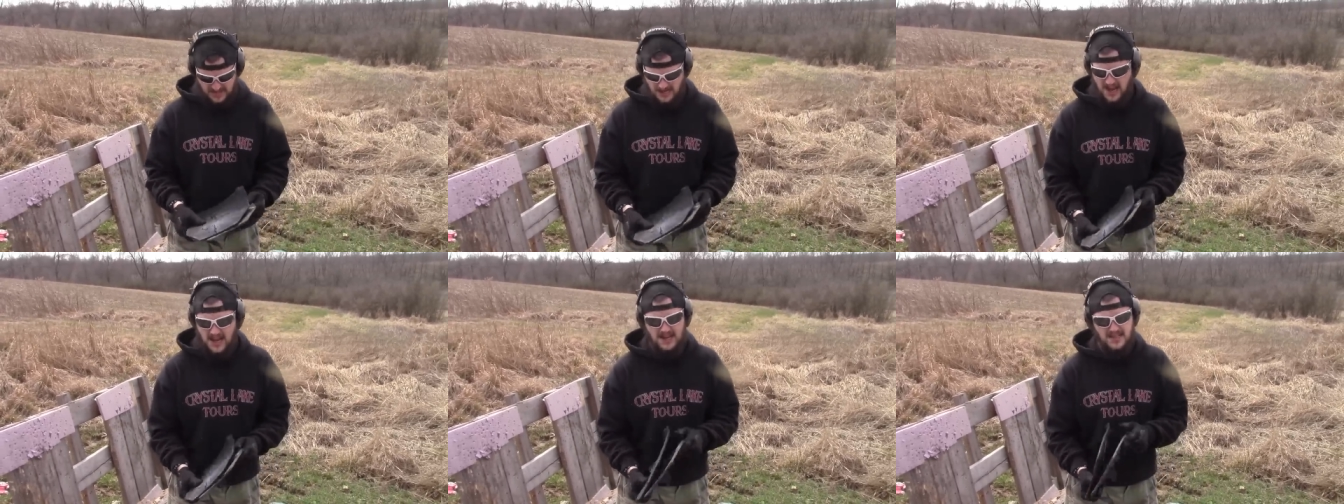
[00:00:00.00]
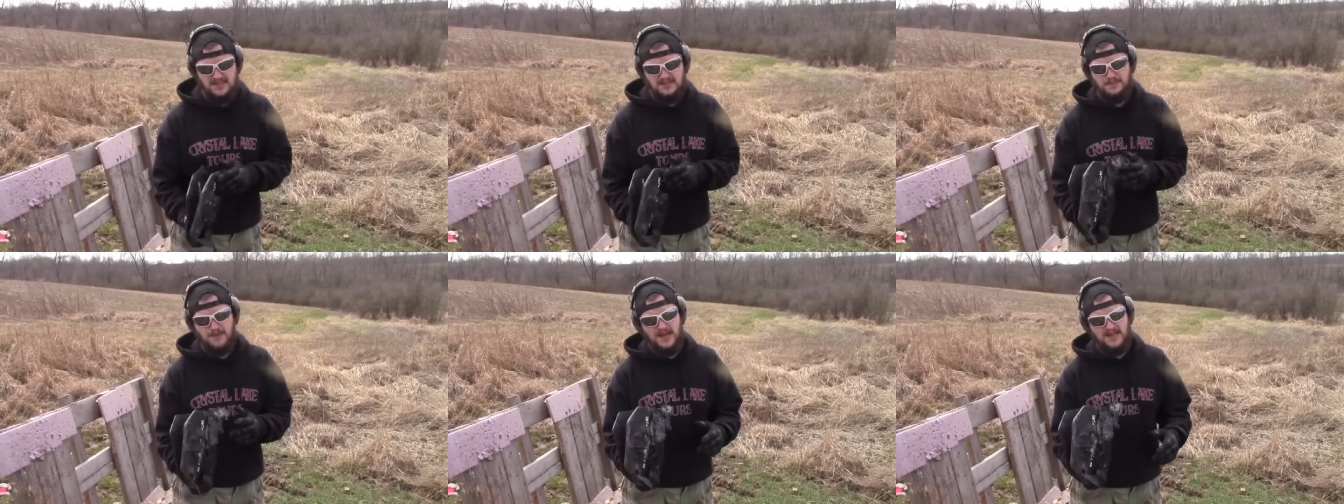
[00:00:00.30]
And I
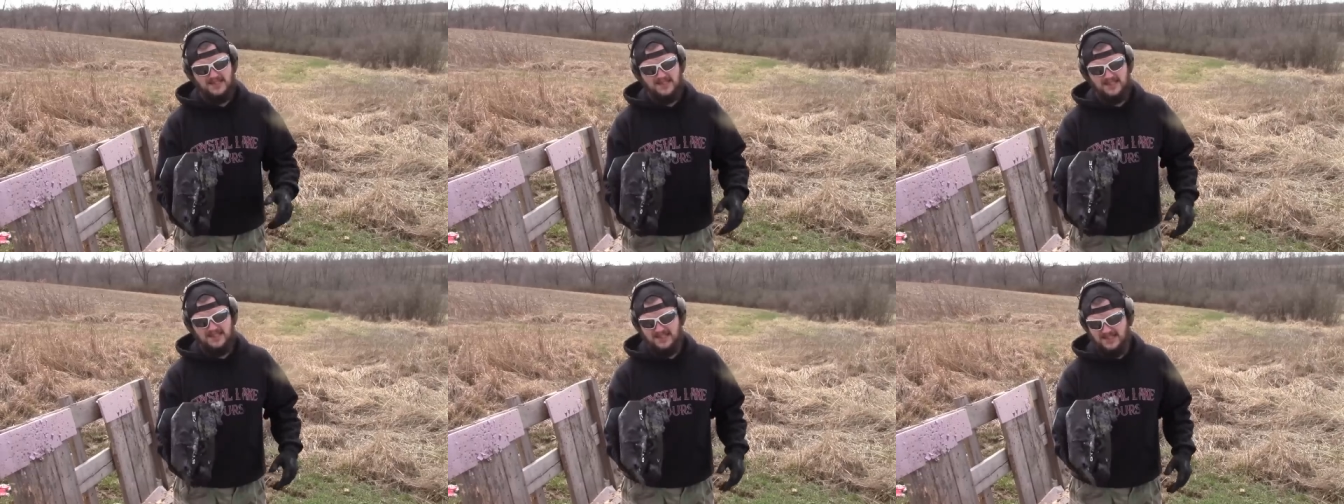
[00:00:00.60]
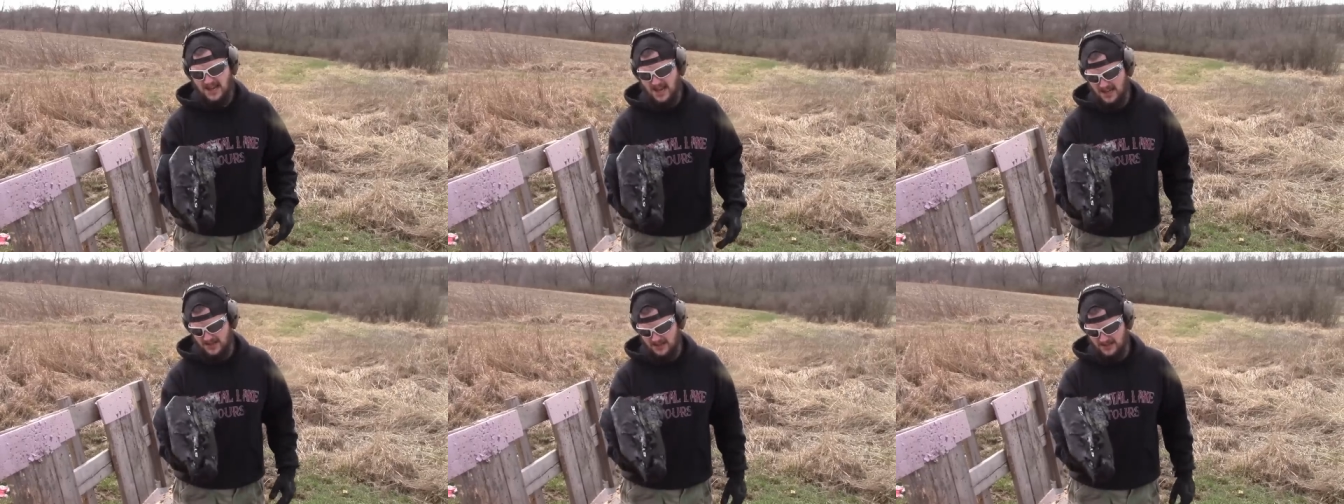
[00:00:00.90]
didn't space
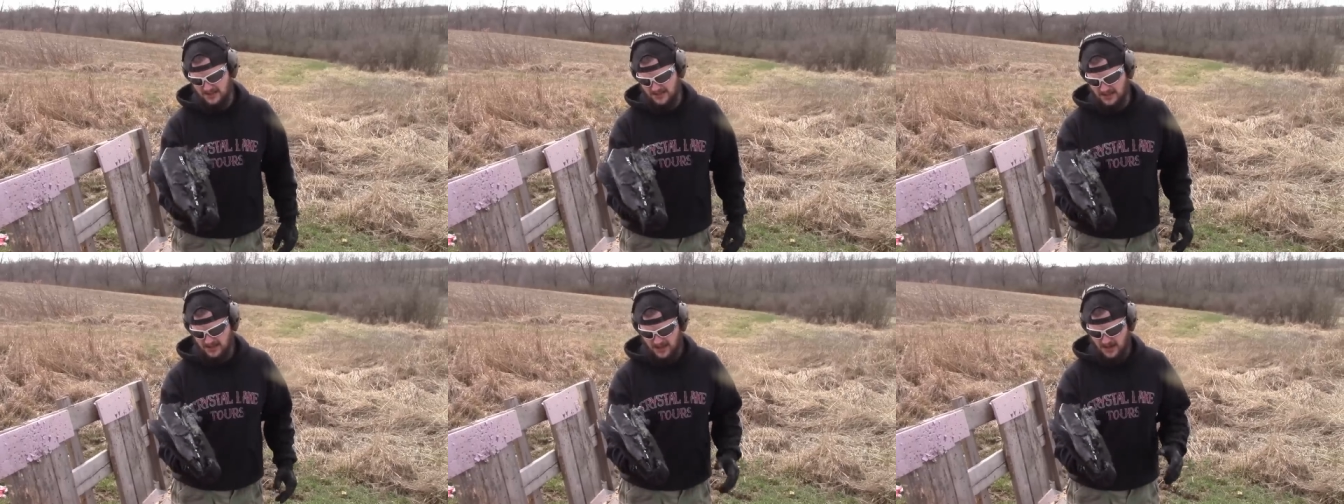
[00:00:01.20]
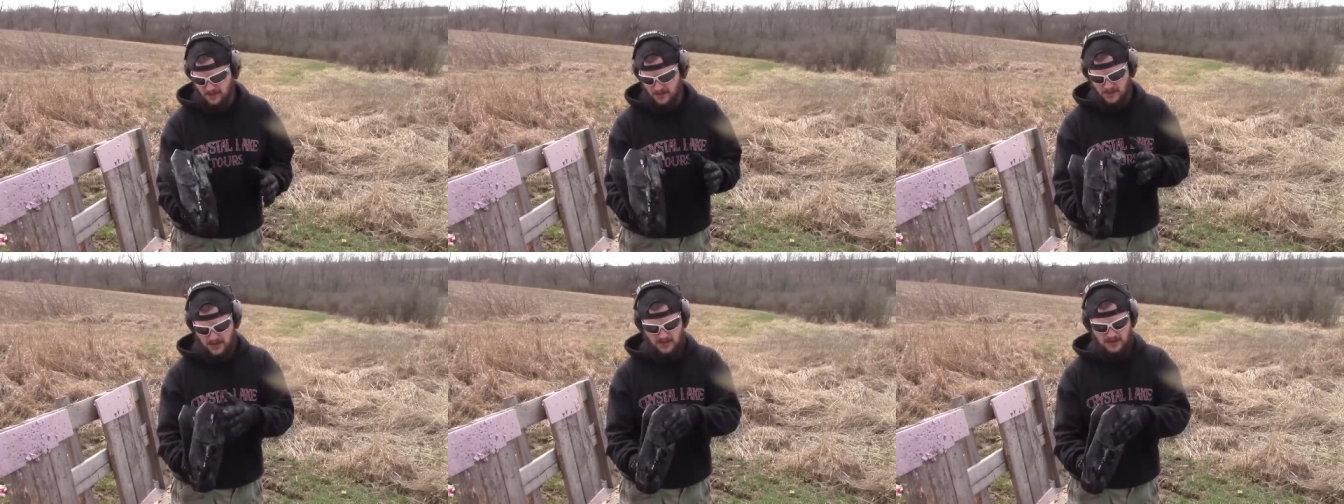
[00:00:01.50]
these either, so
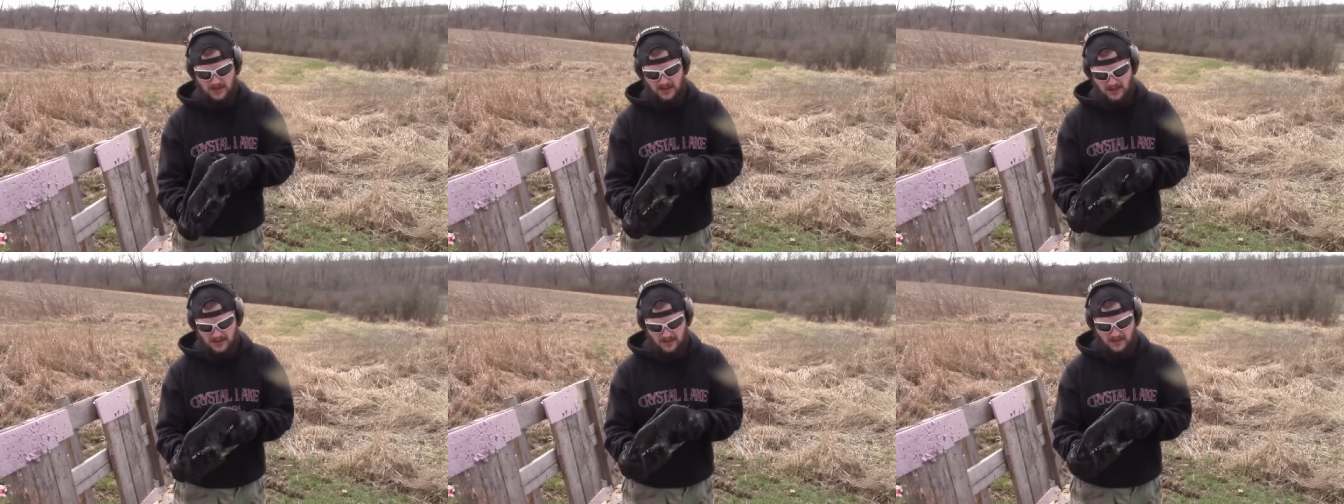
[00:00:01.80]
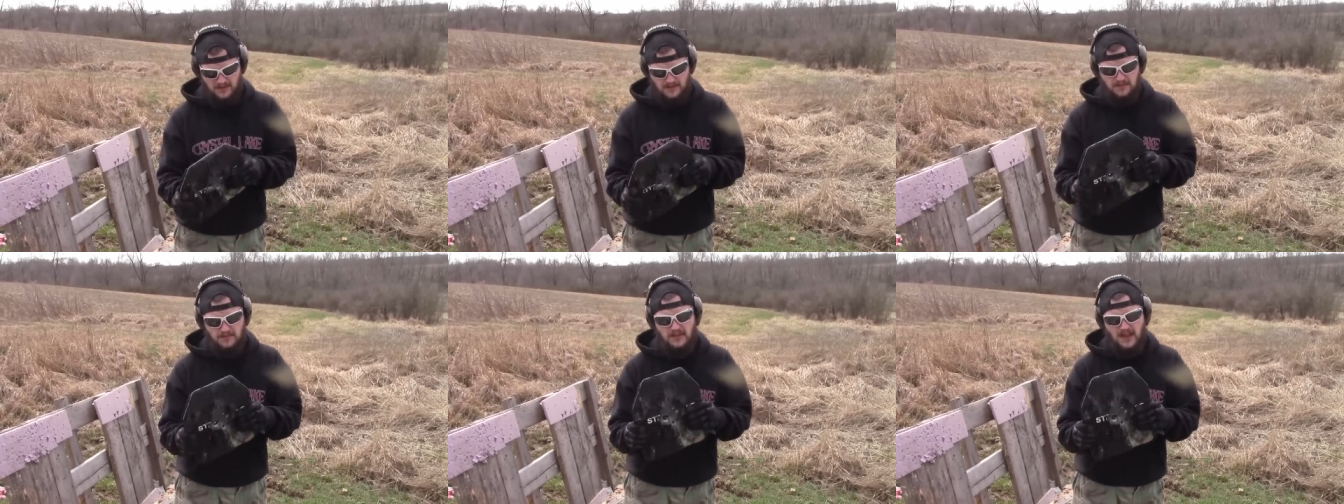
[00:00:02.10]
they were
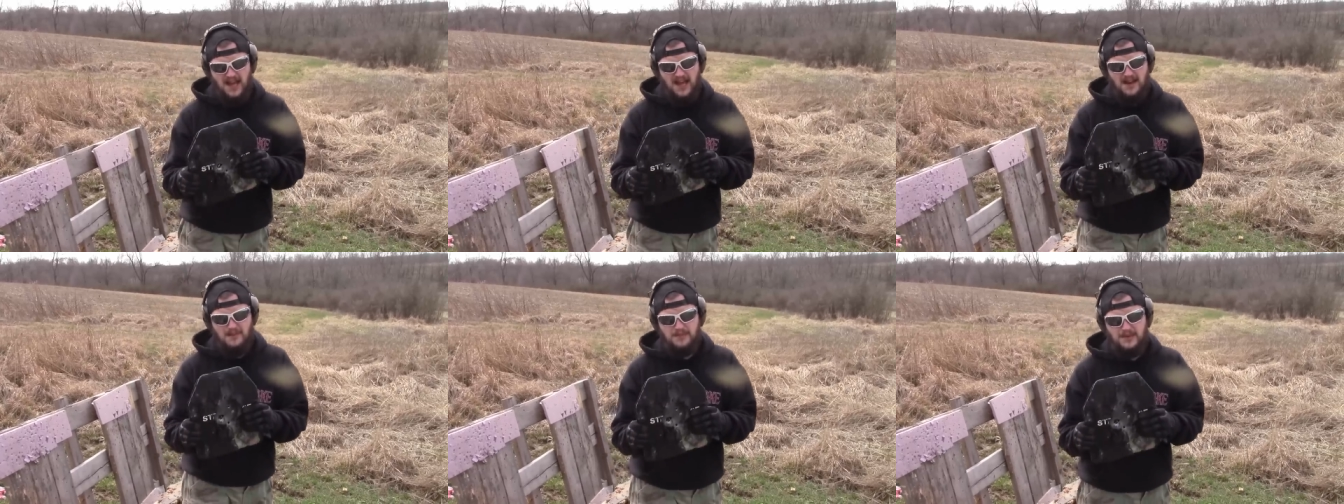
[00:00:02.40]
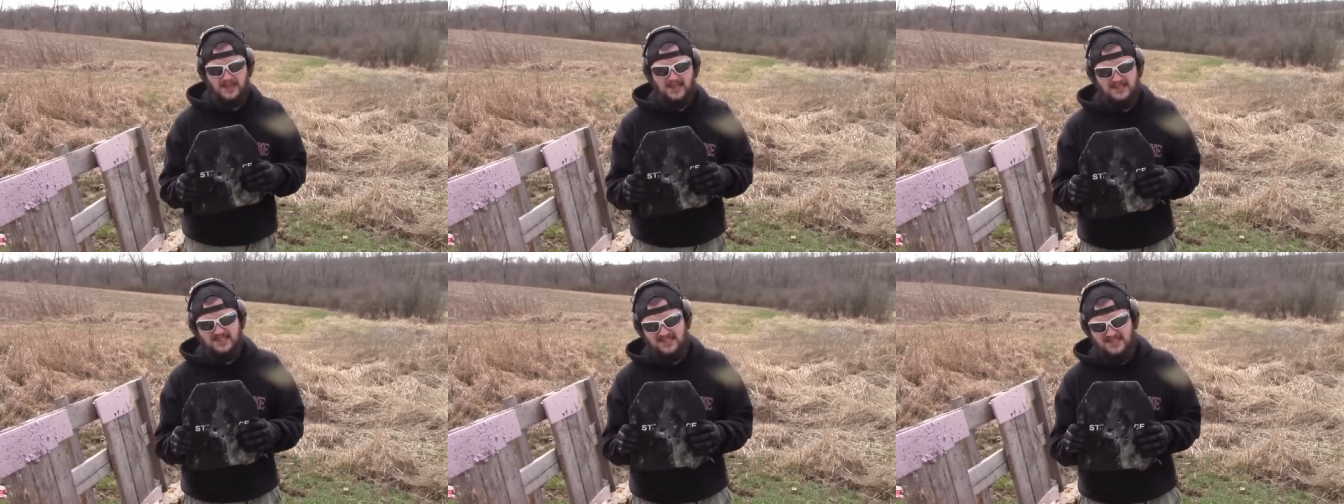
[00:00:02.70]
flat up
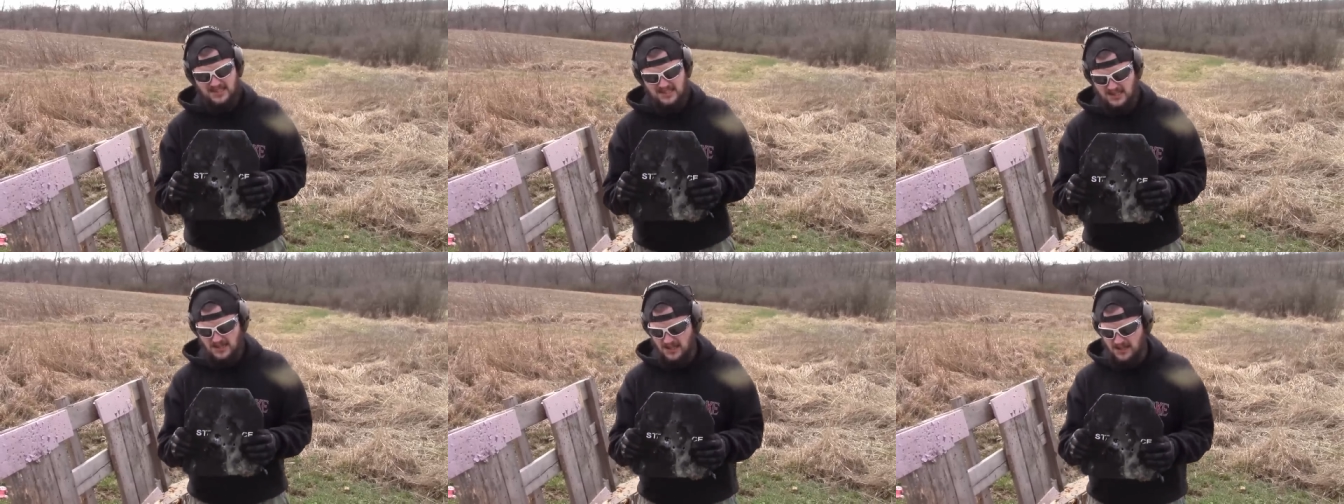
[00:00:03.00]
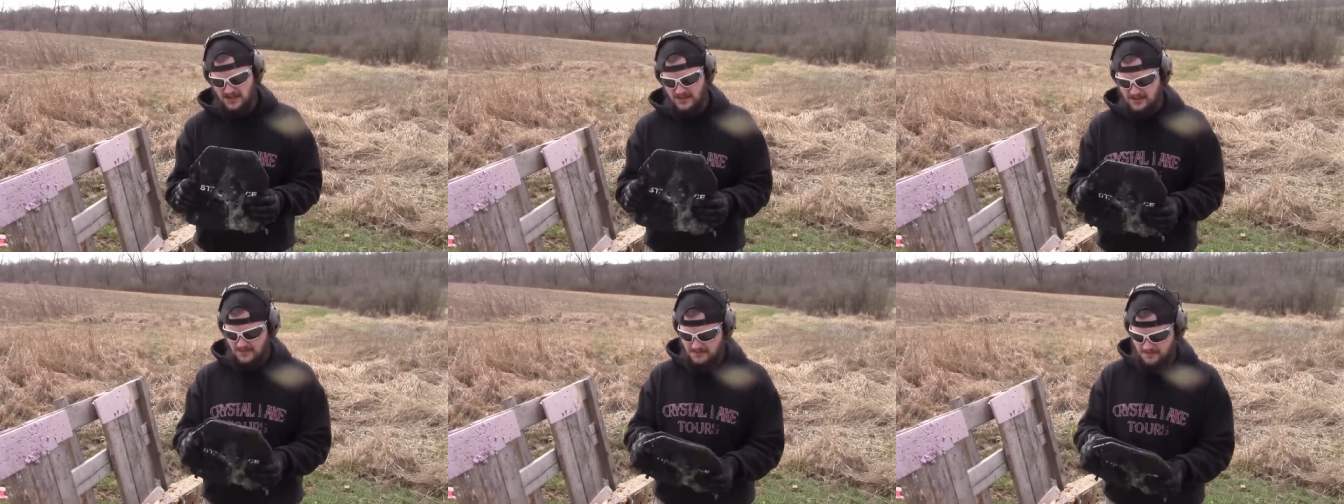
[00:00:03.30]
against each
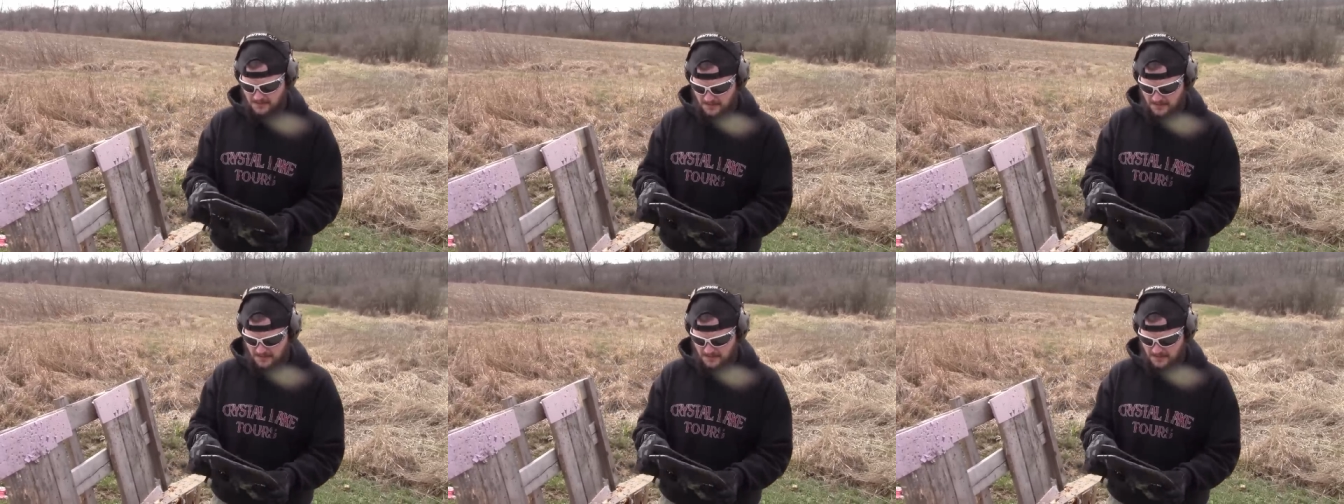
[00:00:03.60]
other.